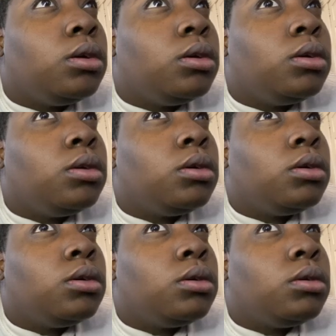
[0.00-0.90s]

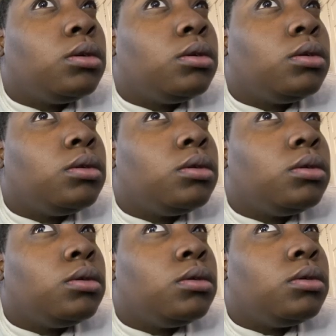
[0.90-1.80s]

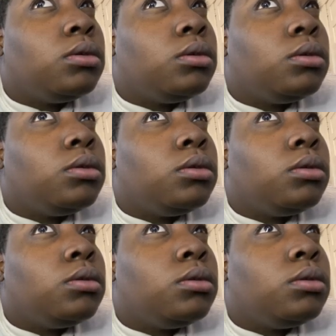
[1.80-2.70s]

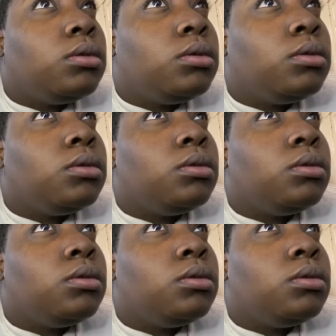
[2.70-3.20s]
(silence)